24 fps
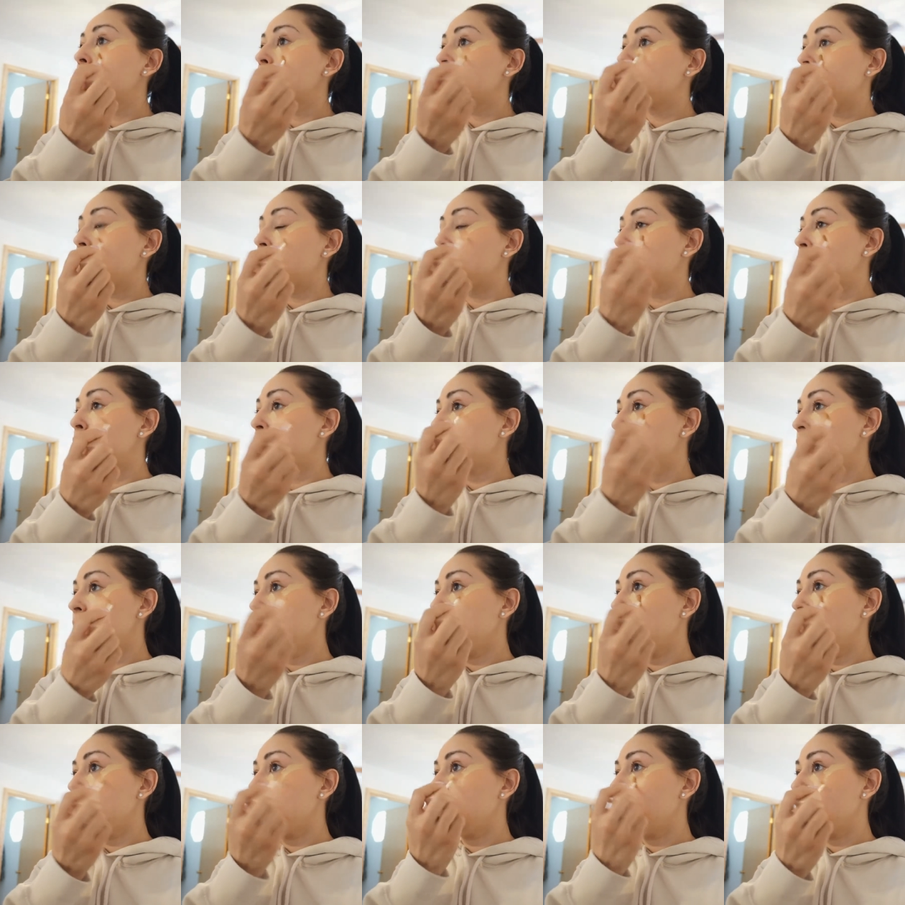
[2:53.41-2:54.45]
So we'll
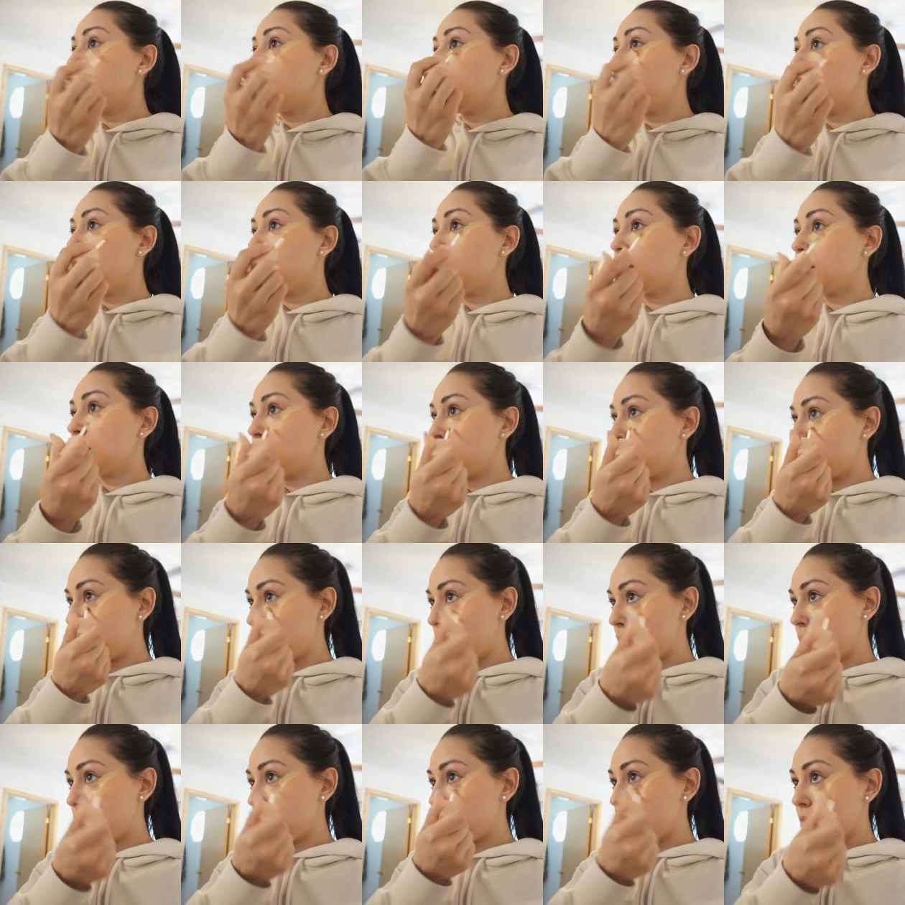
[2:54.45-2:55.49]
see.
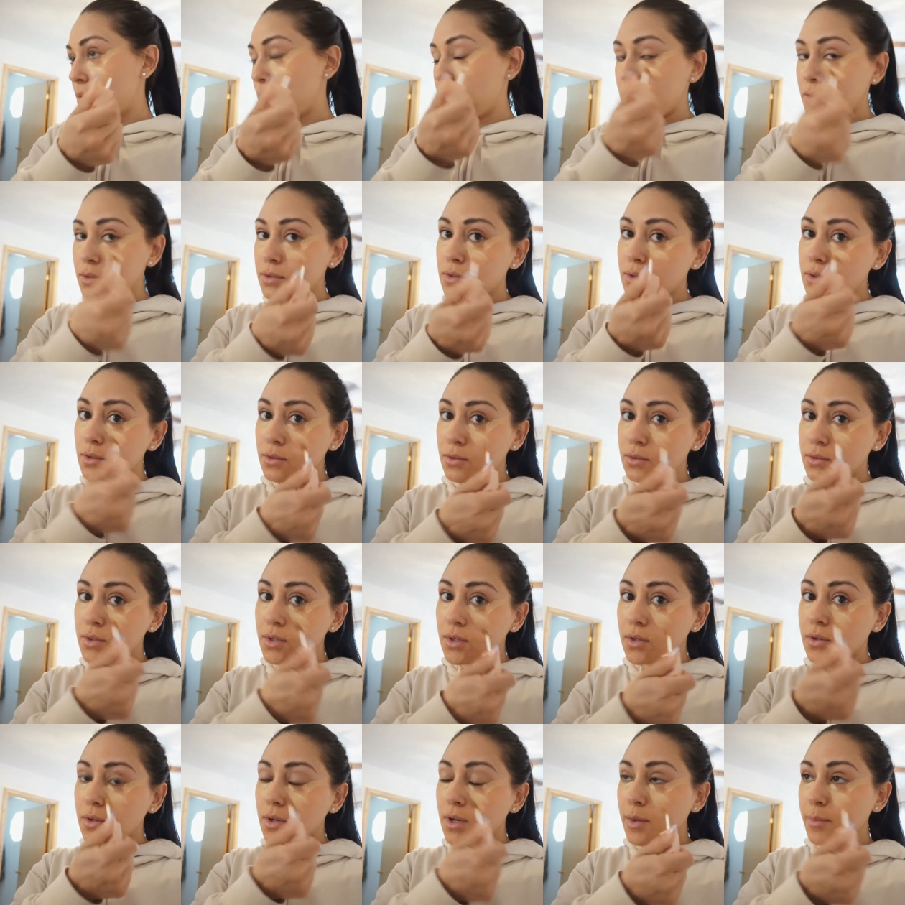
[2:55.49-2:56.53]
Also,
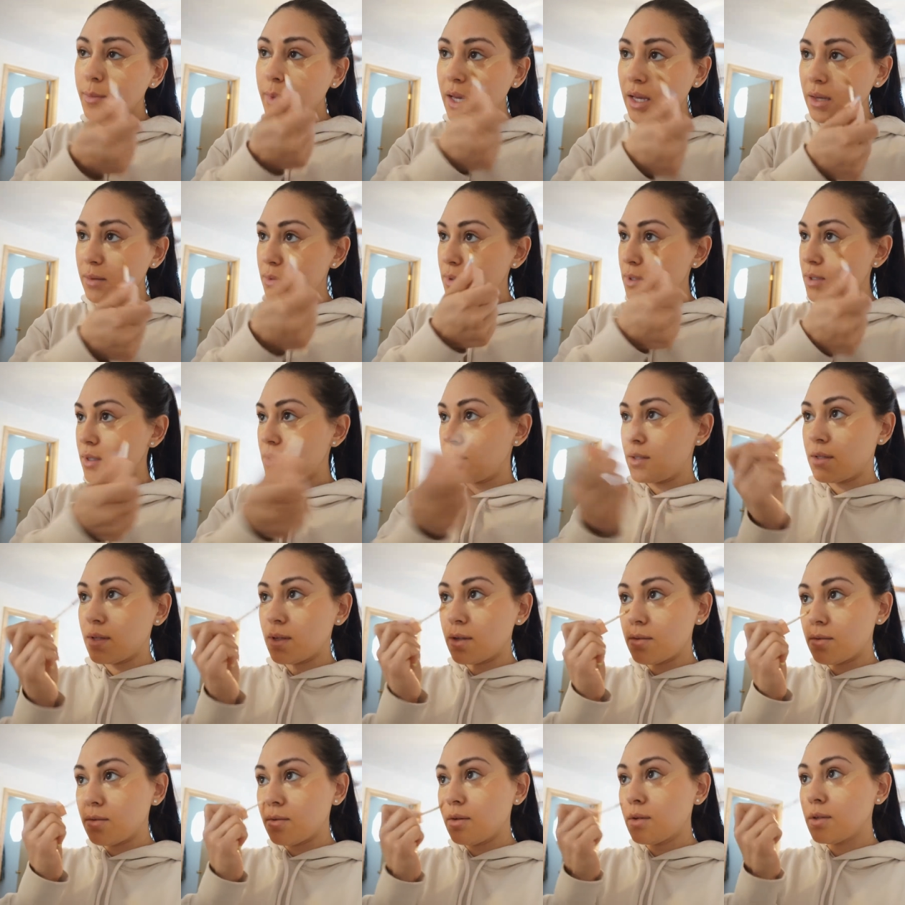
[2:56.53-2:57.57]
don't come at me because I
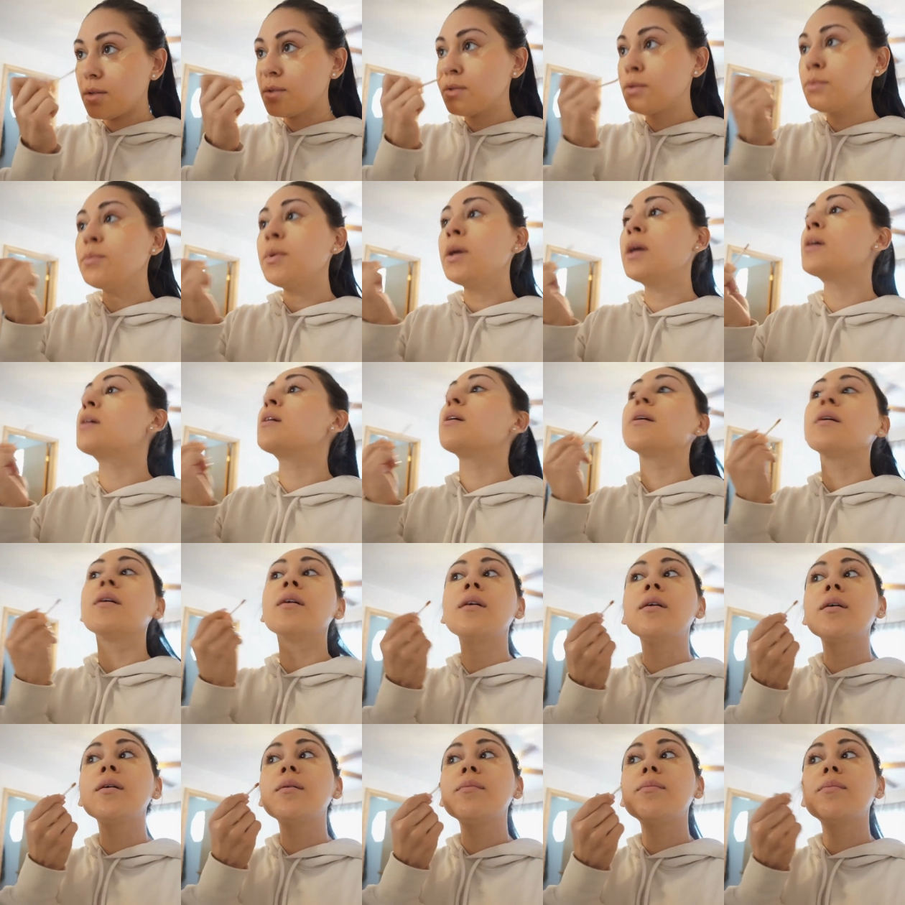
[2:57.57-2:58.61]
don't know how to do
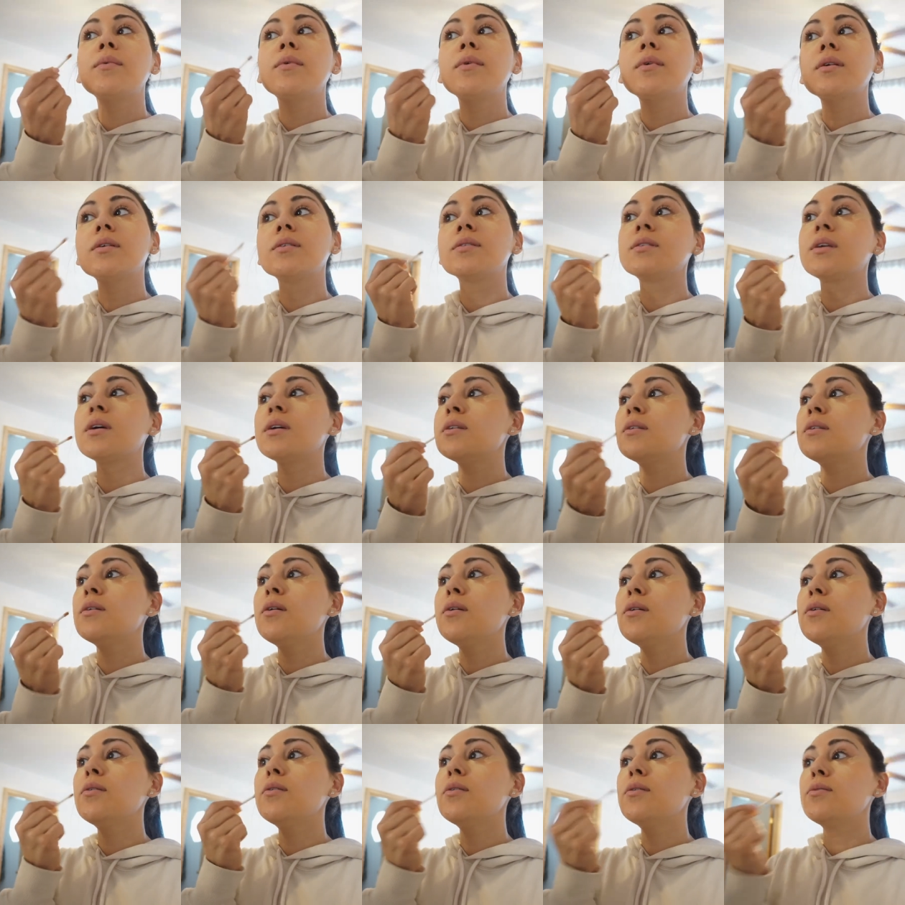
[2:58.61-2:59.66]
makeup. I
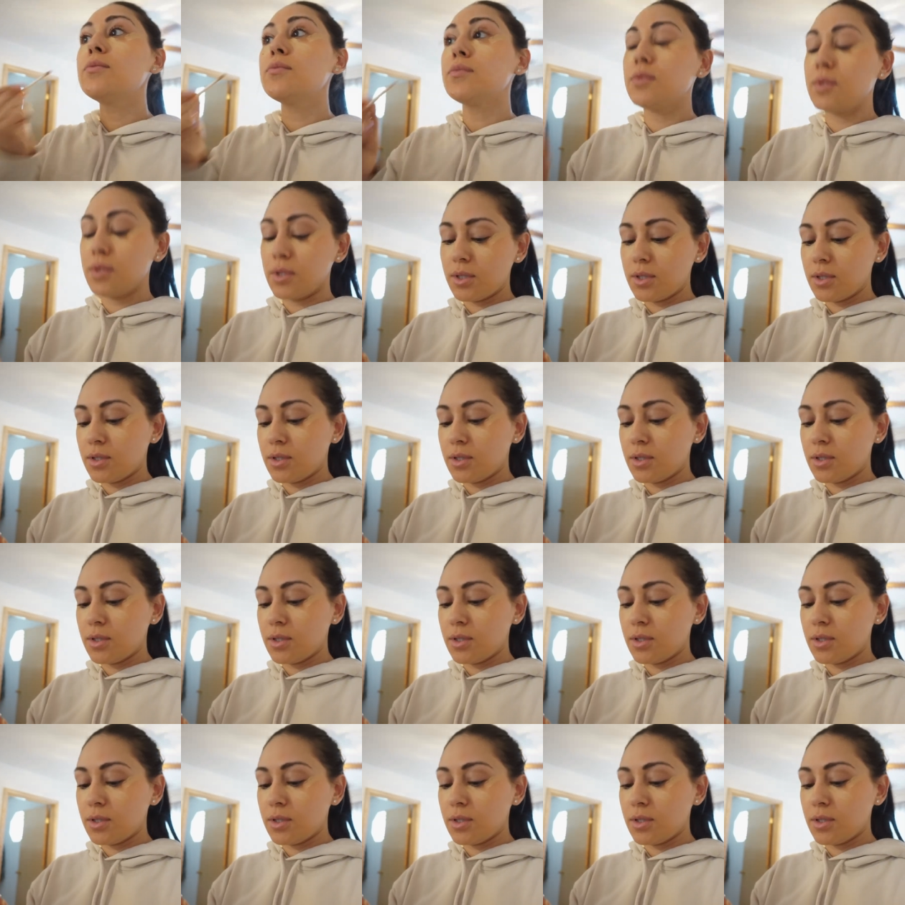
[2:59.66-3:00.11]
don't.